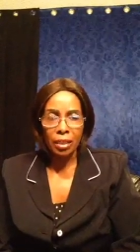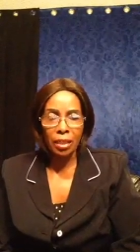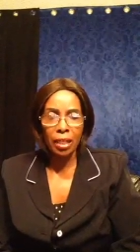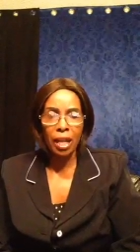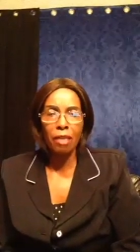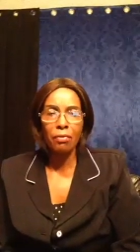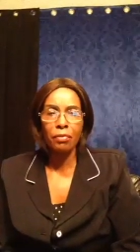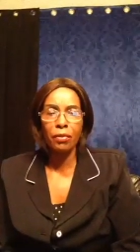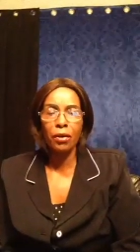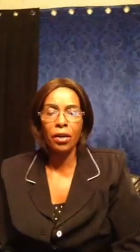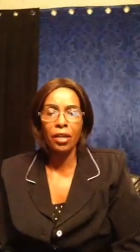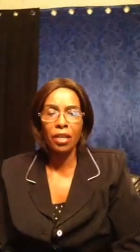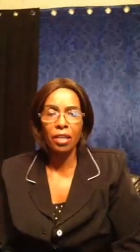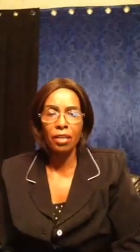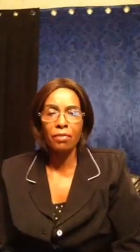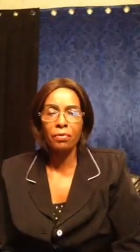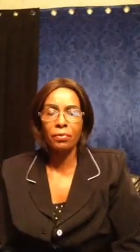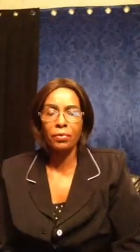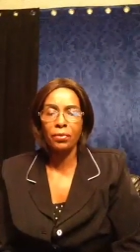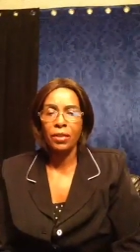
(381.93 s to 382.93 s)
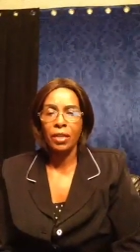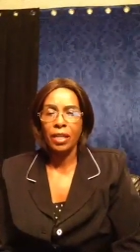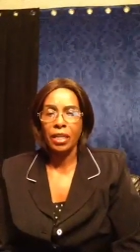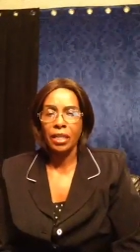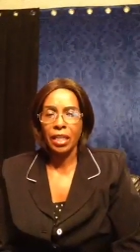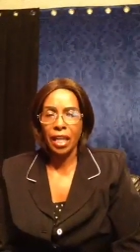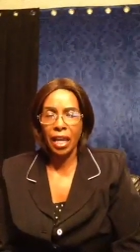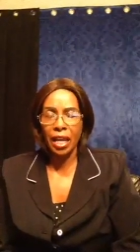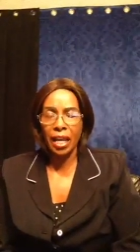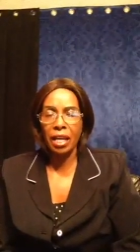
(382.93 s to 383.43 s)
Therefore, if
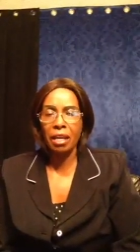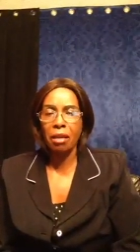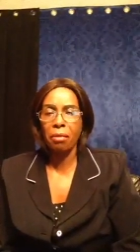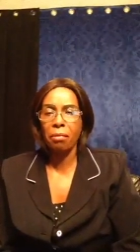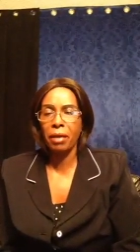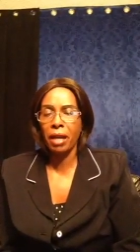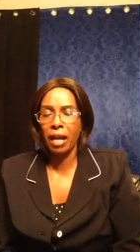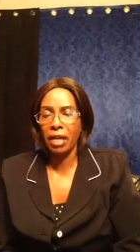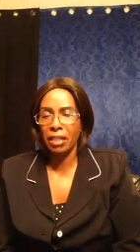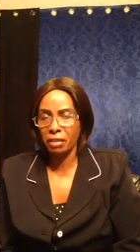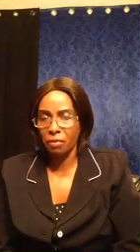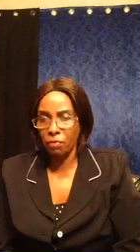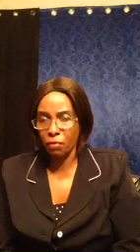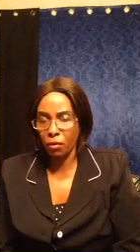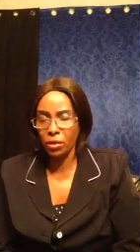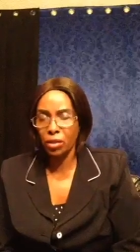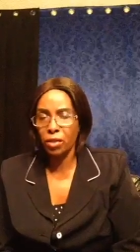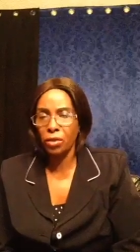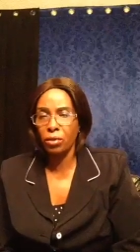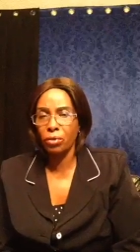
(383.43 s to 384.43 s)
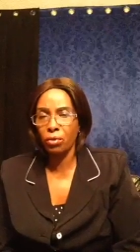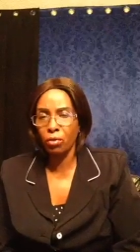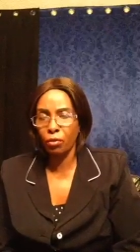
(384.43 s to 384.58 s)
the enemy has forced you